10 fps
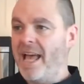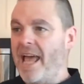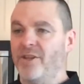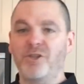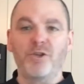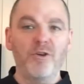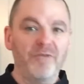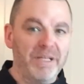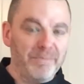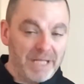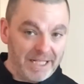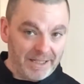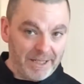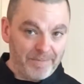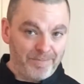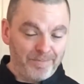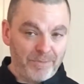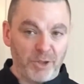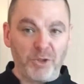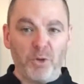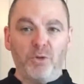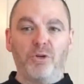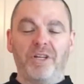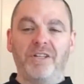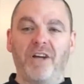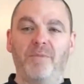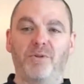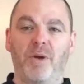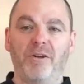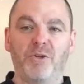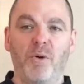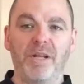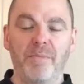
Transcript: and served immediately. The total cooking time is around 20